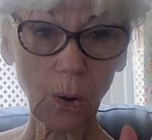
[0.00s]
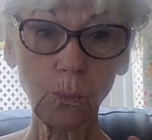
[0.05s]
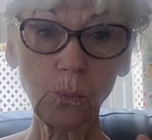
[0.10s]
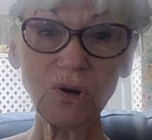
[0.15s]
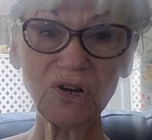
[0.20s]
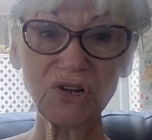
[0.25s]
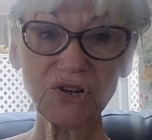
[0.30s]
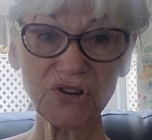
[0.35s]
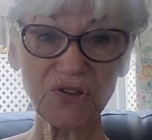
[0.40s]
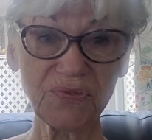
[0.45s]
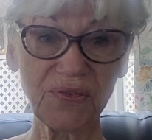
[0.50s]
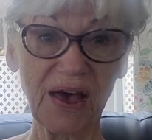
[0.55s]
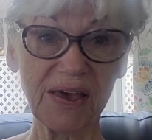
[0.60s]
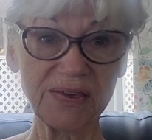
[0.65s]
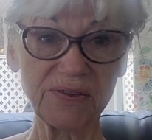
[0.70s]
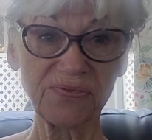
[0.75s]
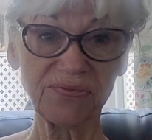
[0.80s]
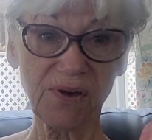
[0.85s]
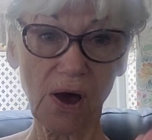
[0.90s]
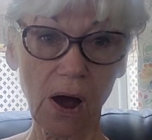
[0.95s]
which
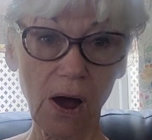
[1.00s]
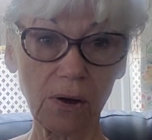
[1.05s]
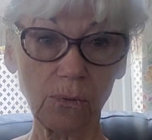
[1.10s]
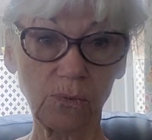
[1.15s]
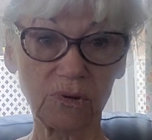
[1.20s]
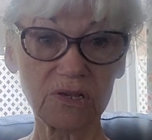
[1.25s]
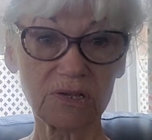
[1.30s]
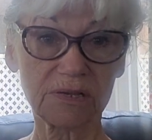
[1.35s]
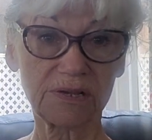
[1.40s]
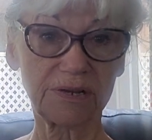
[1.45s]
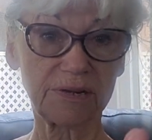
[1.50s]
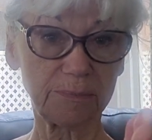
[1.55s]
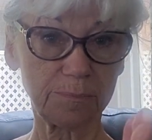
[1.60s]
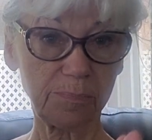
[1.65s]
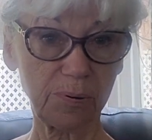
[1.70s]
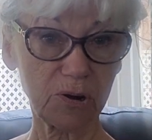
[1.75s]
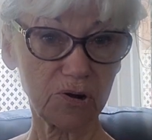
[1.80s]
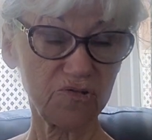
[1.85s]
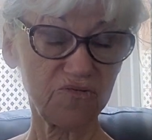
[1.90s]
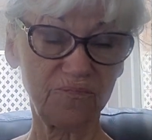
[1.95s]
they thought was an
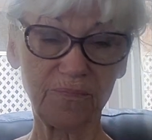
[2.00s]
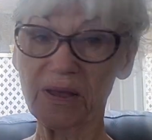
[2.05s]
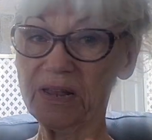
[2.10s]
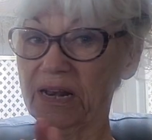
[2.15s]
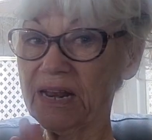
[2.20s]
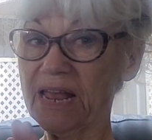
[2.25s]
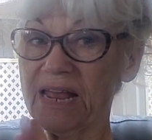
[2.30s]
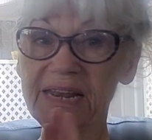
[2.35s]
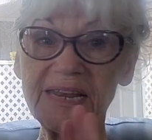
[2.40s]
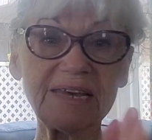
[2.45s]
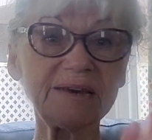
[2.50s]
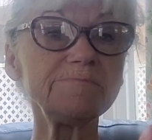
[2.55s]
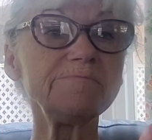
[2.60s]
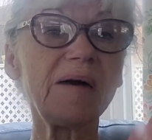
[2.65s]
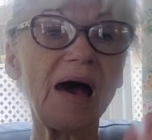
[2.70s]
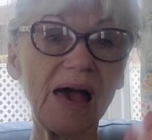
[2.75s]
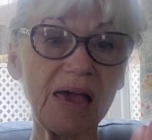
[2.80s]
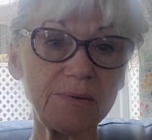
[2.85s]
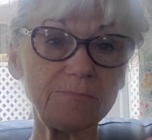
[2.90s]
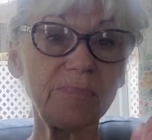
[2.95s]
improvement, and it
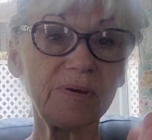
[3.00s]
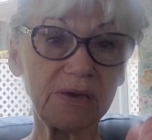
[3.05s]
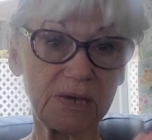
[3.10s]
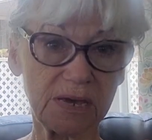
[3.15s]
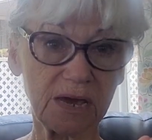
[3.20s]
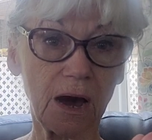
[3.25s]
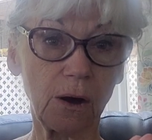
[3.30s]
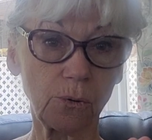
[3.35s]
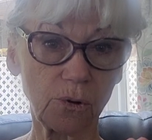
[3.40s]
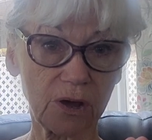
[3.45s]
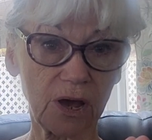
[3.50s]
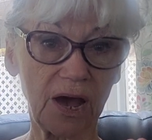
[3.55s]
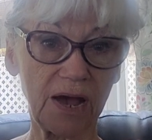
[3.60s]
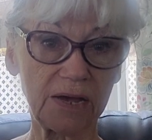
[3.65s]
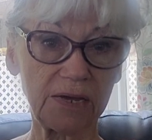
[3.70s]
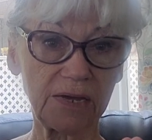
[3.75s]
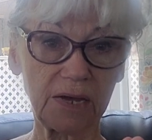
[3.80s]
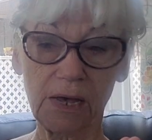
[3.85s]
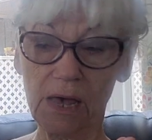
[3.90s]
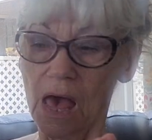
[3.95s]
may be
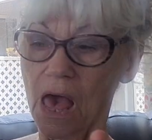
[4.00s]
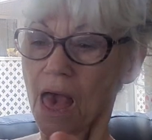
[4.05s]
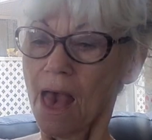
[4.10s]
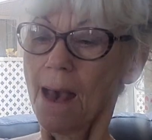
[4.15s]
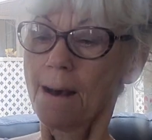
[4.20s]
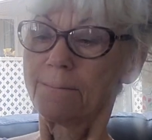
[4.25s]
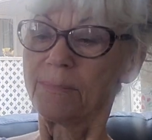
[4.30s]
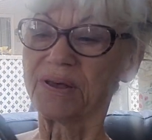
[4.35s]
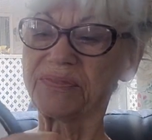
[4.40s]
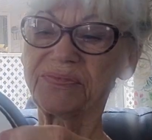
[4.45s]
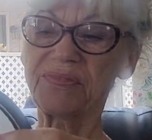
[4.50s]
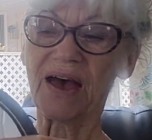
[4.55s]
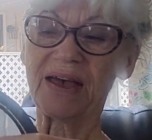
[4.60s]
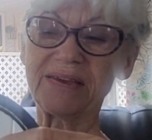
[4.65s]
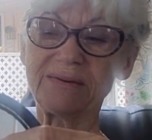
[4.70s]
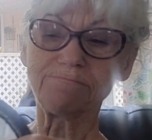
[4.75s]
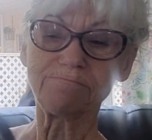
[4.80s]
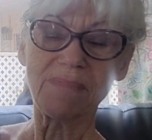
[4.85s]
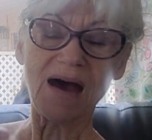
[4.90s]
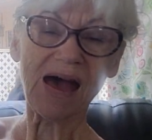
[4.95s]
okay. But
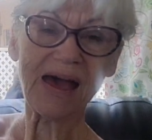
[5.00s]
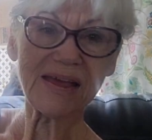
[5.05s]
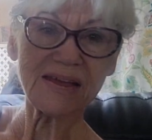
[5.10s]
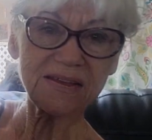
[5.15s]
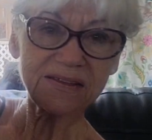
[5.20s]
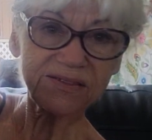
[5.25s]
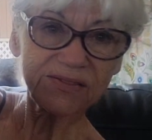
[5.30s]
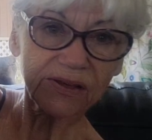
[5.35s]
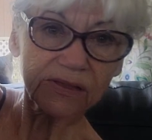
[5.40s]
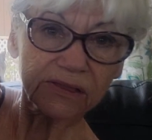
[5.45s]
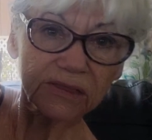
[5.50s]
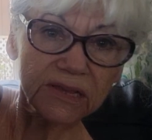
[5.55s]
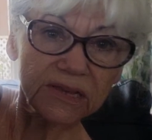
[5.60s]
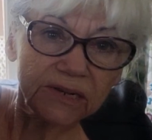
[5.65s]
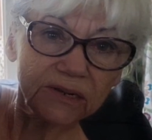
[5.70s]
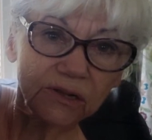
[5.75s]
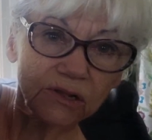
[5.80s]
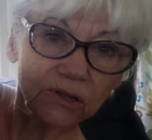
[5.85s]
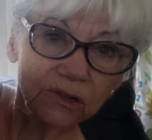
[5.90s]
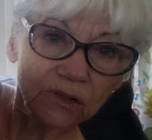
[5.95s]
they made the
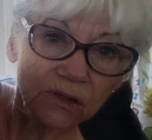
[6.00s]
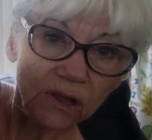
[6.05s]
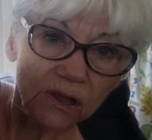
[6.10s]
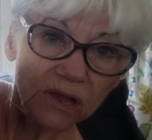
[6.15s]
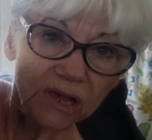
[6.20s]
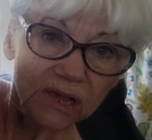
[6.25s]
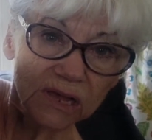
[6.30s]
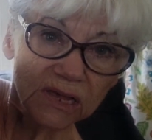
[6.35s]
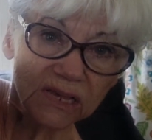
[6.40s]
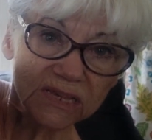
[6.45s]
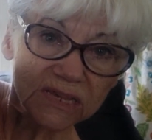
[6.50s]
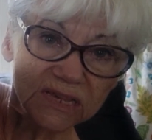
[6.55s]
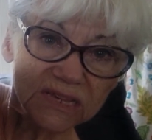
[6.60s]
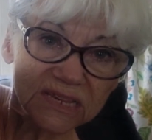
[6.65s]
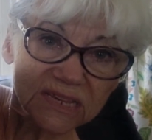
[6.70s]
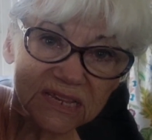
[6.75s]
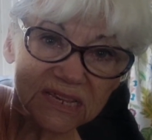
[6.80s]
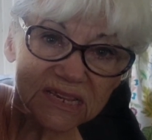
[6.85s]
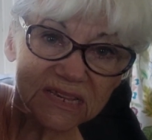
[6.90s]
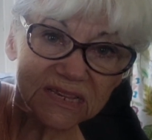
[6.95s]
little
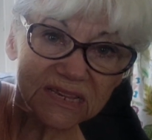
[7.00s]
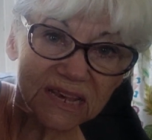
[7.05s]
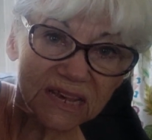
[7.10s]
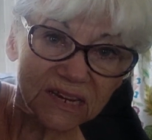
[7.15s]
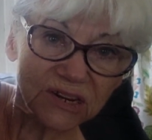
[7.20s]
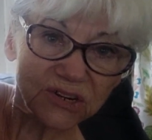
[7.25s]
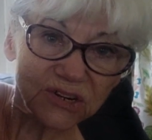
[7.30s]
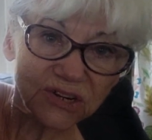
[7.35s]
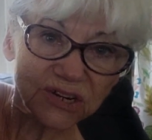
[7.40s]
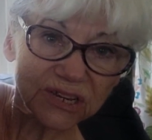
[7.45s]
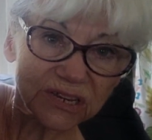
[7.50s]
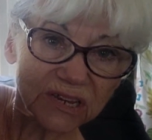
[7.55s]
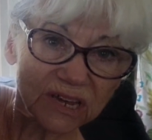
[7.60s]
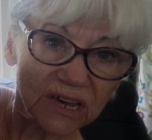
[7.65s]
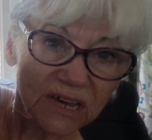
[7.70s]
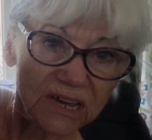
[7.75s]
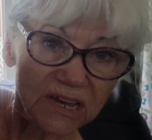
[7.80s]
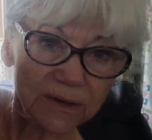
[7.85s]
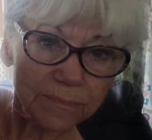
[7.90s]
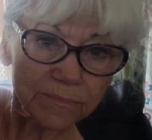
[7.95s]
section
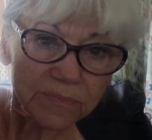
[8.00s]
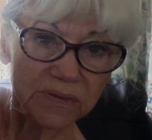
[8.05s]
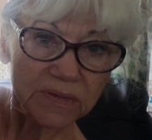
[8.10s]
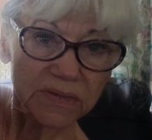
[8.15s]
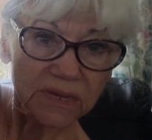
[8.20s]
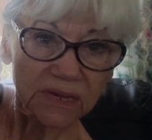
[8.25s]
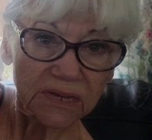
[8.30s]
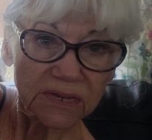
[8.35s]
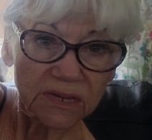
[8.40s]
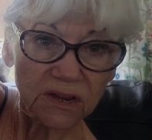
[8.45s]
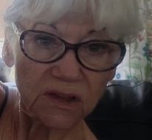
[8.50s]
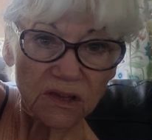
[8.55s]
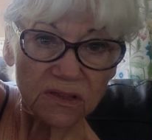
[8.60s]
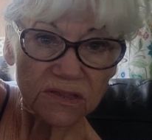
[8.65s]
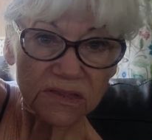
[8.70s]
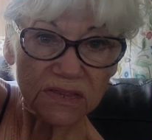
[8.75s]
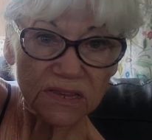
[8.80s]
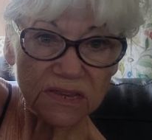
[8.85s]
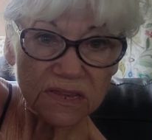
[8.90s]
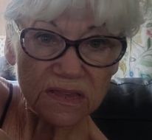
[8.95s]
cups. Can
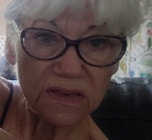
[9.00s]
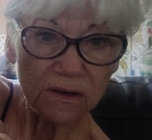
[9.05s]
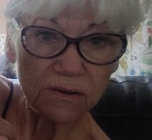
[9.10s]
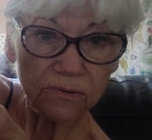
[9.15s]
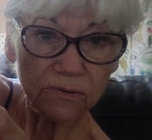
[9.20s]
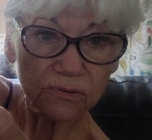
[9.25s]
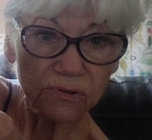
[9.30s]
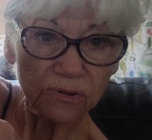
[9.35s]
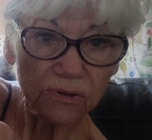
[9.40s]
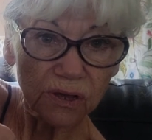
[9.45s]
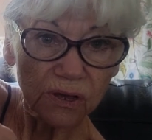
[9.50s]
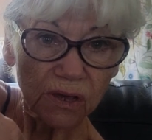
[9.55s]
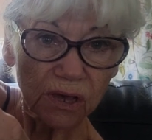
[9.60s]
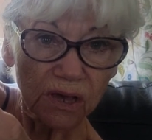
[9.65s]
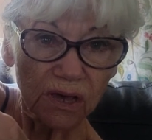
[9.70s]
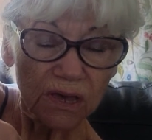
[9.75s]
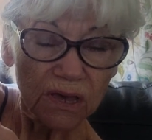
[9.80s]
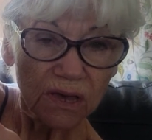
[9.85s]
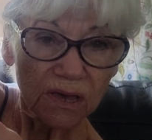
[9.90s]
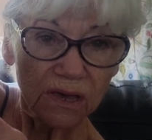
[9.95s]
y'all see those?
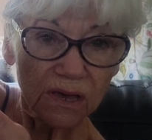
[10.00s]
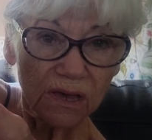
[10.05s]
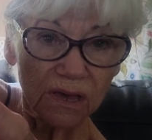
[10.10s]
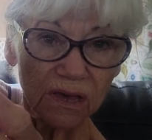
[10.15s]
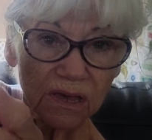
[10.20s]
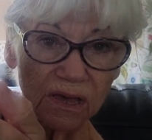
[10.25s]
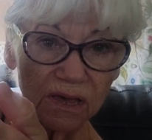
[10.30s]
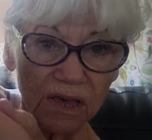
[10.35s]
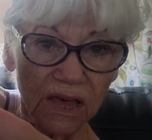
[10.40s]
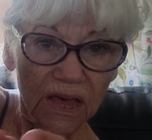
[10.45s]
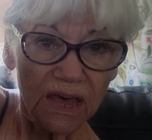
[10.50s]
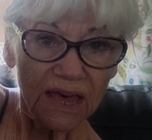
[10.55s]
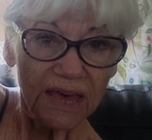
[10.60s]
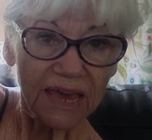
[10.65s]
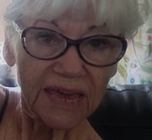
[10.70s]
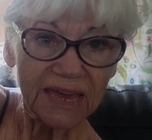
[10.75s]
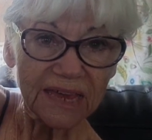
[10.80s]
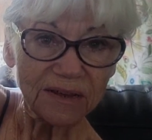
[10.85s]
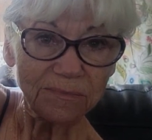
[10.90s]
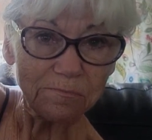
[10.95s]

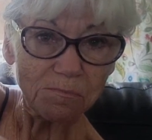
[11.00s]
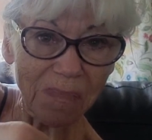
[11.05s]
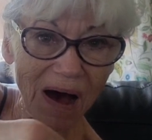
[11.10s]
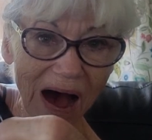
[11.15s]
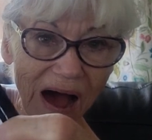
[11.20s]
In